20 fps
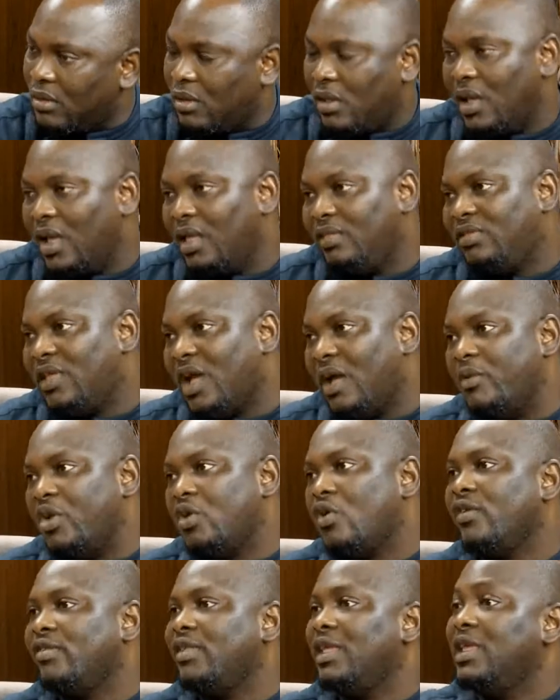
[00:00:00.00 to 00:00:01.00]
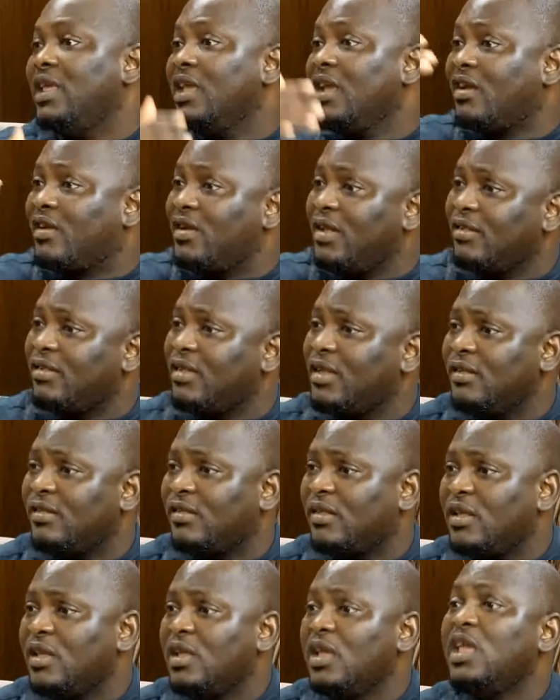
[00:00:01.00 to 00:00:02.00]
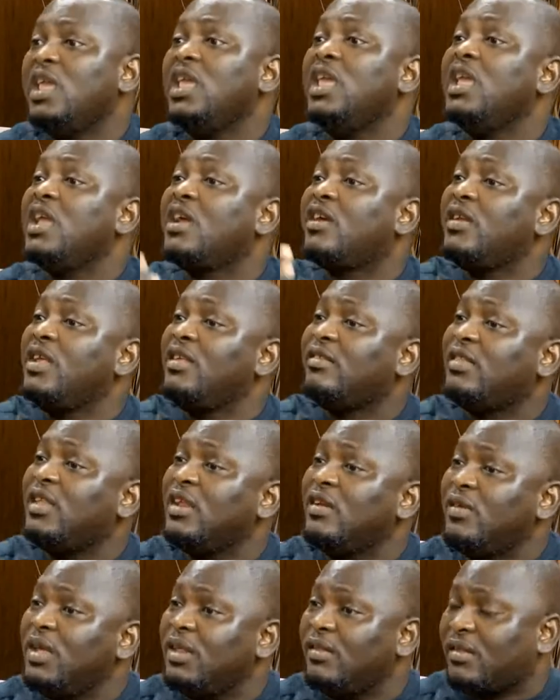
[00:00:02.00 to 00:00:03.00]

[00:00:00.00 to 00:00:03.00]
enter because that e increases e increase the risk. person wey